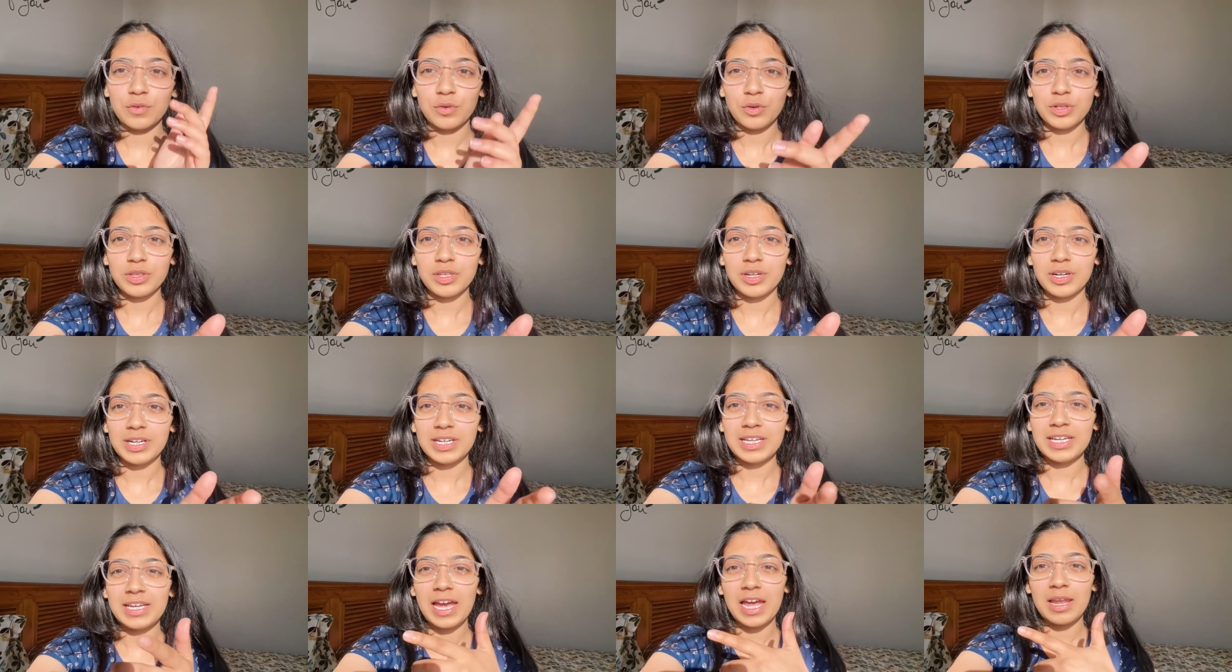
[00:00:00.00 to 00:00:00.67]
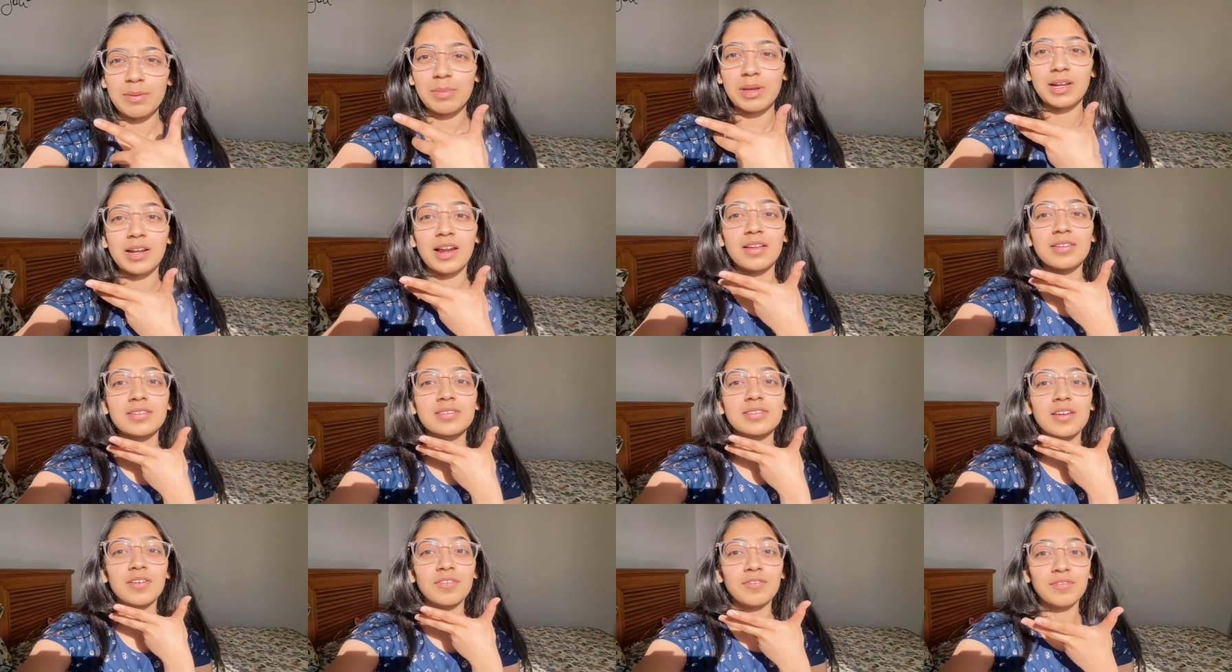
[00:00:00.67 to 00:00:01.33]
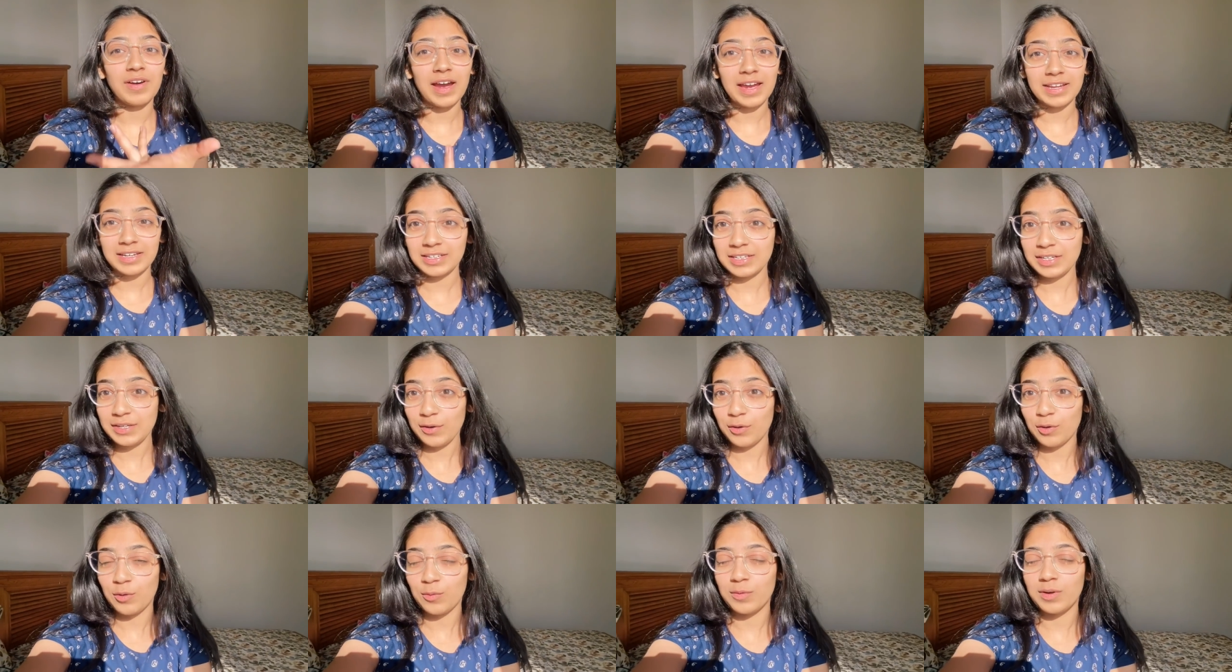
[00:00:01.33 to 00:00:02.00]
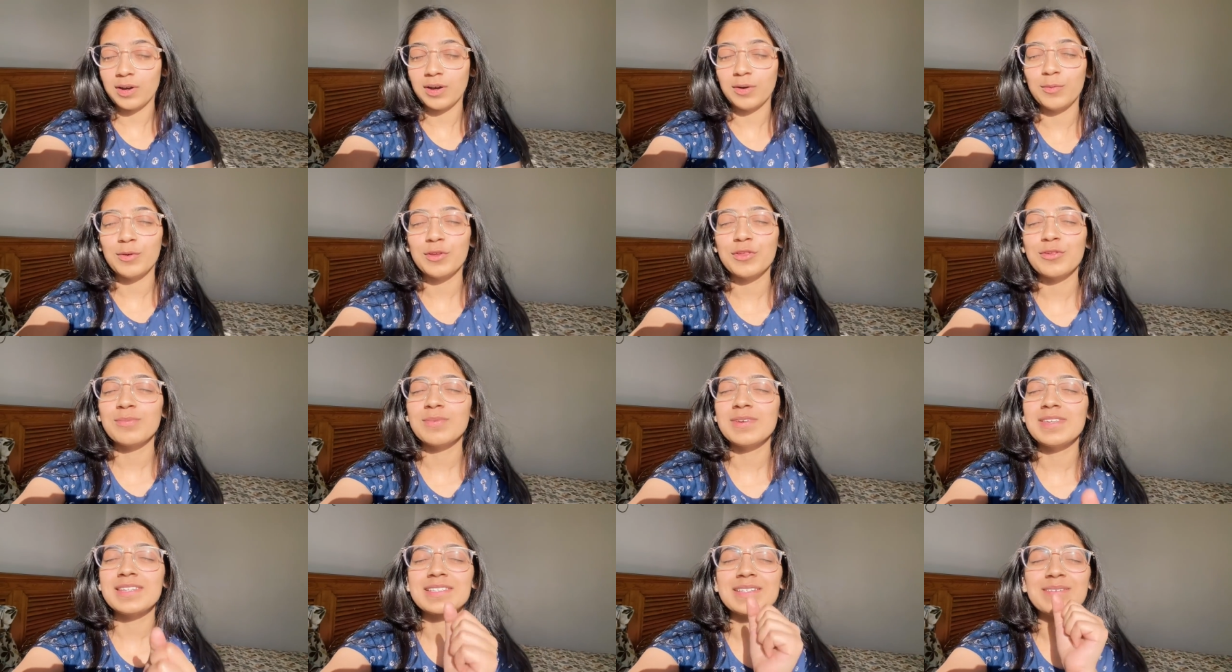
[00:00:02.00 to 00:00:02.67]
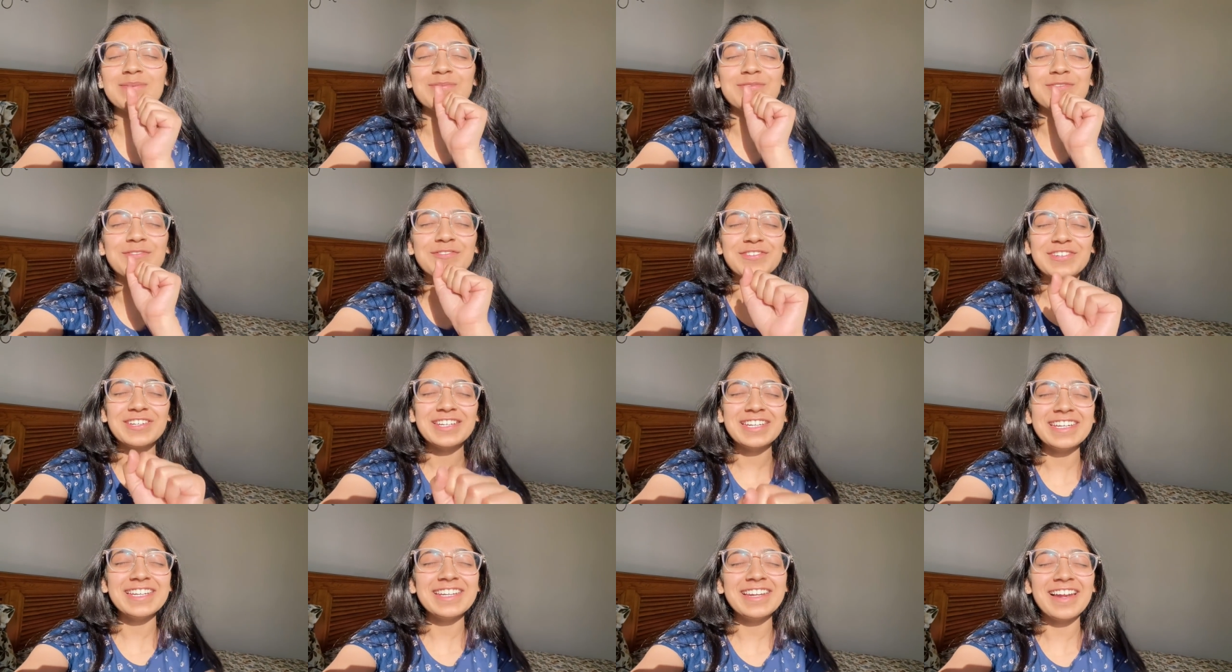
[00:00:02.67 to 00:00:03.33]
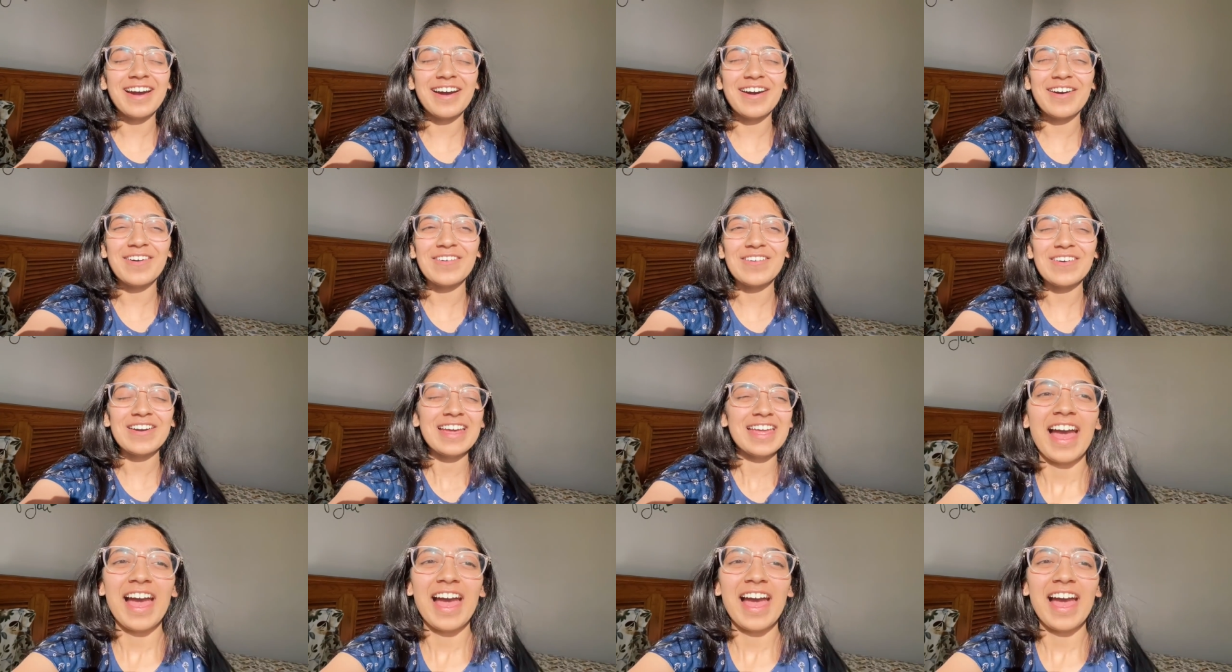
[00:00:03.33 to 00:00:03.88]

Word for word: 4.30 and my classes are finally over which means i'm free now